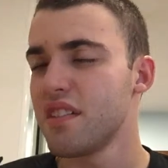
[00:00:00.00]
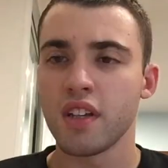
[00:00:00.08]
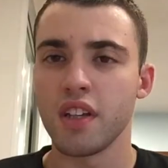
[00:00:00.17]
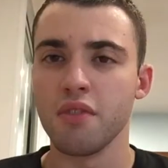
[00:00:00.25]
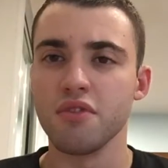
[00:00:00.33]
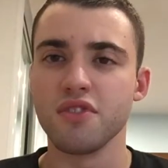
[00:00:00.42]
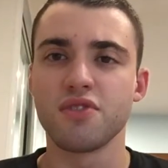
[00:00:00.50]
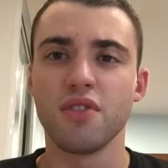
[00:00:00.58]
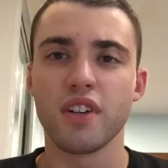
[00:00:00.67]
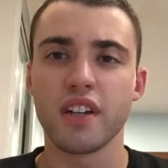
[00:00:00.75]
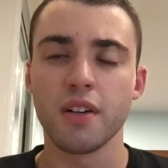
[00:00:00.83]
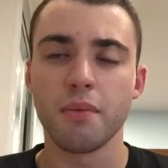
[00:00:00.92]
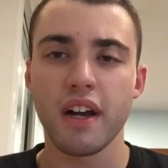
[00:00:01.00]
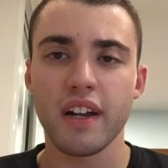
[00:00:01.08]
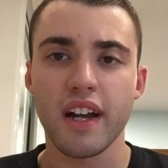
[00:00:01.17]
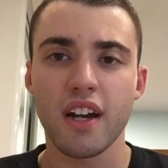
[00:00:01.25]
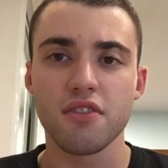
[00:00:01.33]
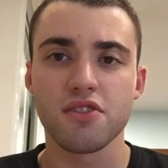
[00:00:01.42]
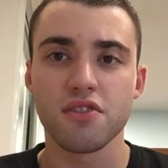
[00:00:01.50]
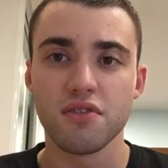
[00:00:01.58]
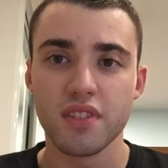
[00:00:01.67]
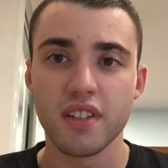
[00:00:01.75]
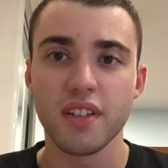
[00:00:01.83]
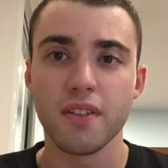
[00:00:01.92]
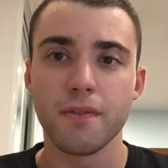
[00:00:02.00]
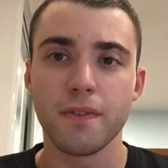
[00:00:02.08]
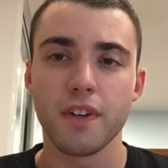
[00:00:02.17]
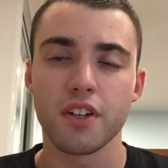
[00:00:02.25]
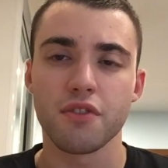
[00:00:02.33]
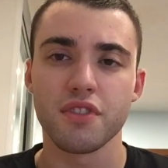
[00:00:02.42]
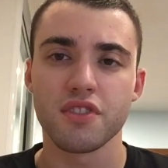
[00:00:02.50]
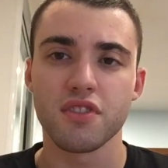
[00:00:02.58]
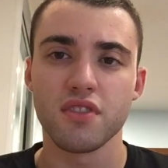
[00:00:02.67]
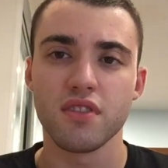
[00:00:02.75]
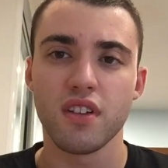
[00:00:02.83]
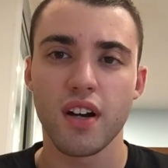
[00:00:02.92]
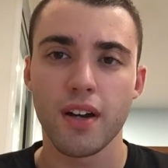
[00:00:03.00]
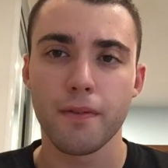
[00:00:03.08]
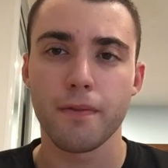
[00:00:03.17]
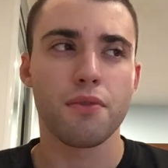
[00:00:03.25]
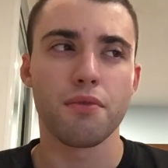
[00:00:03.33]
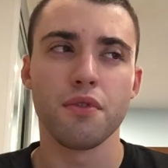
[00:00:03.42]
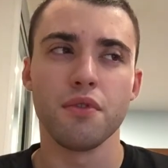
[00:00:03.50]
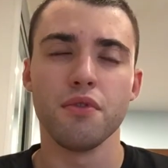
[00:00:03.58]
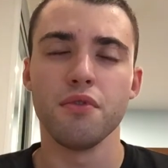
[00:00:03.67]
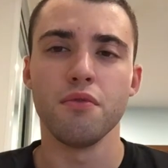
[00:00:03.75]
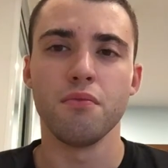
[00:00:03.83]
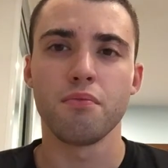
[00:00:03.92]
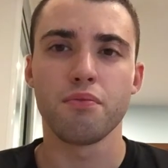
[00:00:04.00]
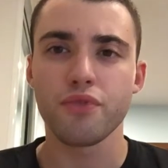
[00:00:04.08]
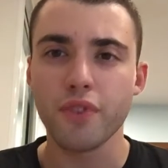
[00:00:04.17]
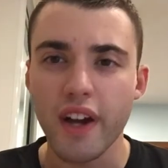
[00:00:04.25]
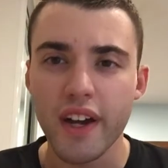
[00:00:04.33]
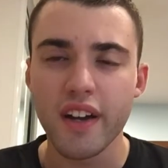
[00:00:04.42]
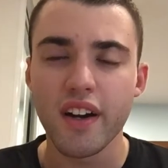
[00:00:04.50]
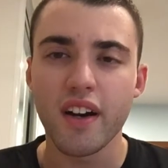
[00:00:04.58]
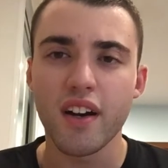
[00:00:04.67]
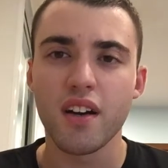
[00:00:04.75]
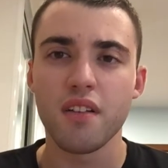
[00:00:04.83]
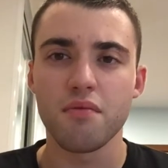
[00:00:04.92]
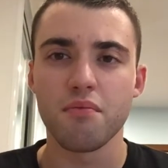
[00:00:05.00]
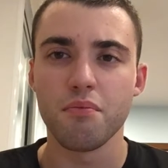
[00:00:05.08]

he was talking about how to live a Christian life through prayer,